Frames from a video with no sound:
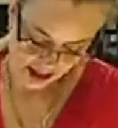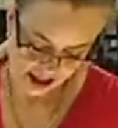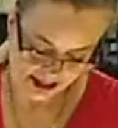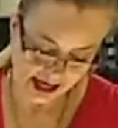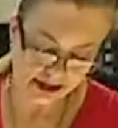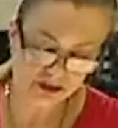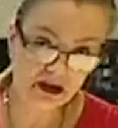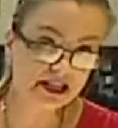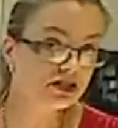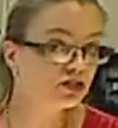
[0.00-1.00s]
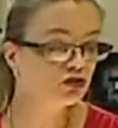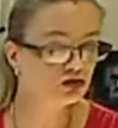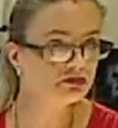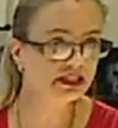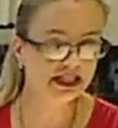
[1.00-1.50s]
sales meetings are
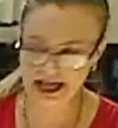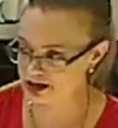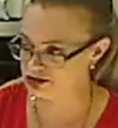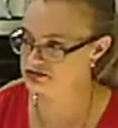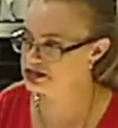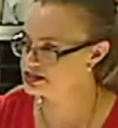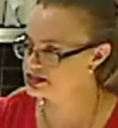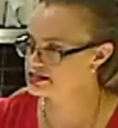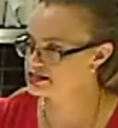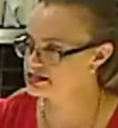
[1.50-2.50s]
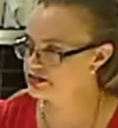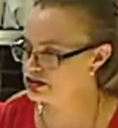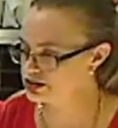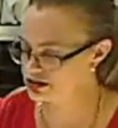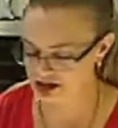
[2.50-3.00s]
normally held 7
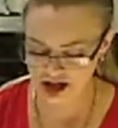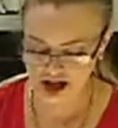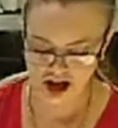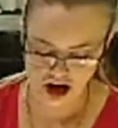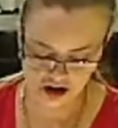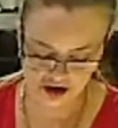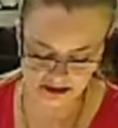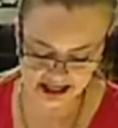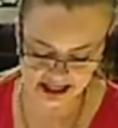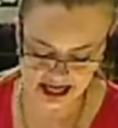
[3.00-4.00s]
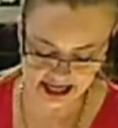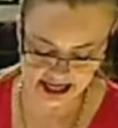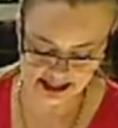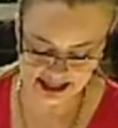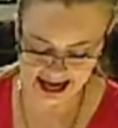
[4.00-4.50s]
o'clock on
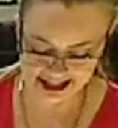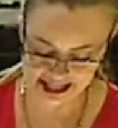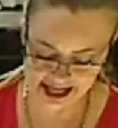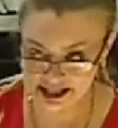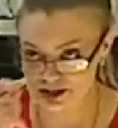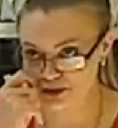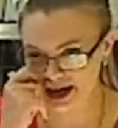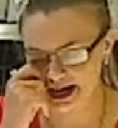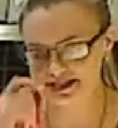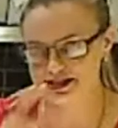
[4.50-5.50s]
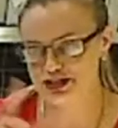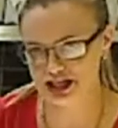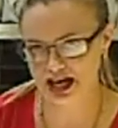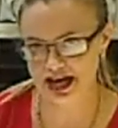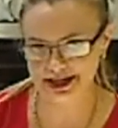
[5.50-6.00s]
Mondays. Our next one has a
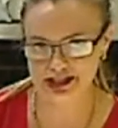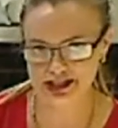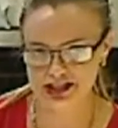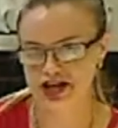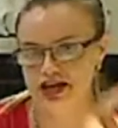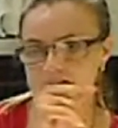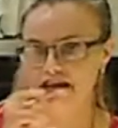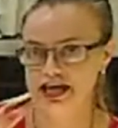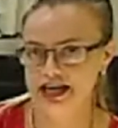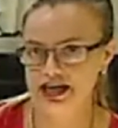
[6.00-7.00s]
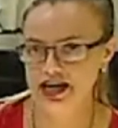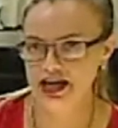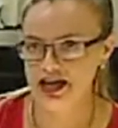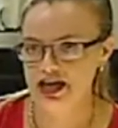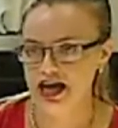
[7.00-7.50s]
change
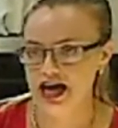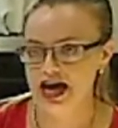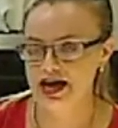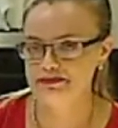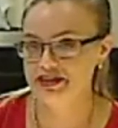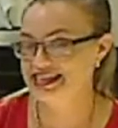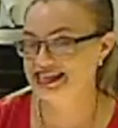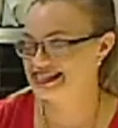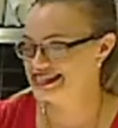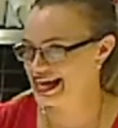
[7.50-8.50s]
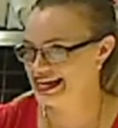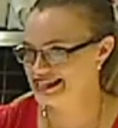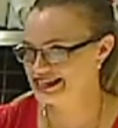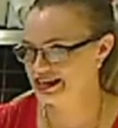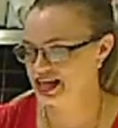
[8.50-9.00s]
in
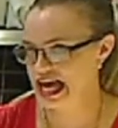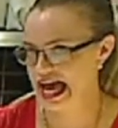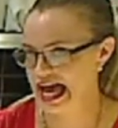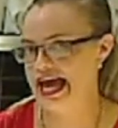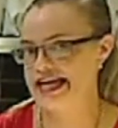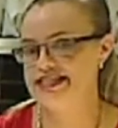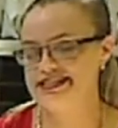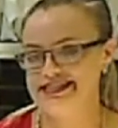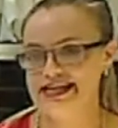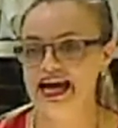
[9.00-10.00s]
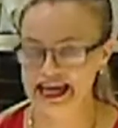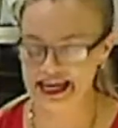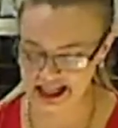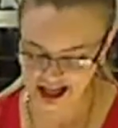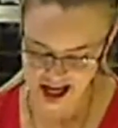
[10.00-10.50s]
date and
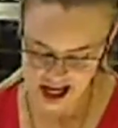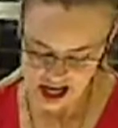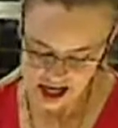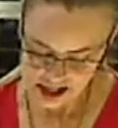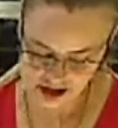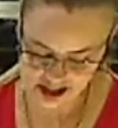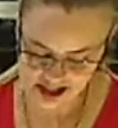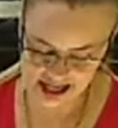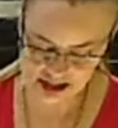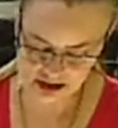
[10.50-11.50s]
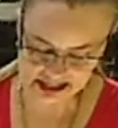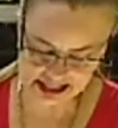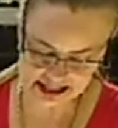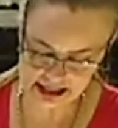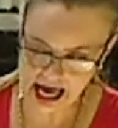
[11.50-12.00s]
day. So the next one
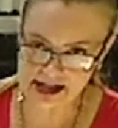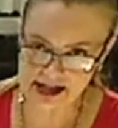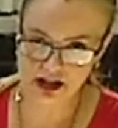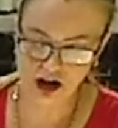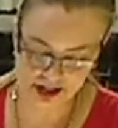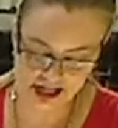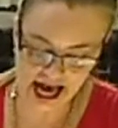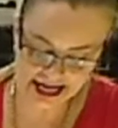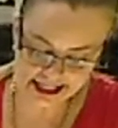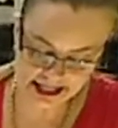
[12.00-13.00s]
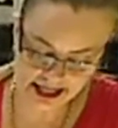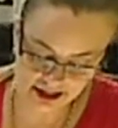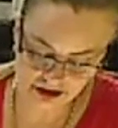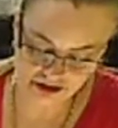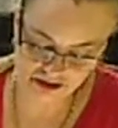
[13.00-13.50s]
is on the
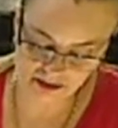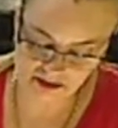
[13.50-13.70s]
18th of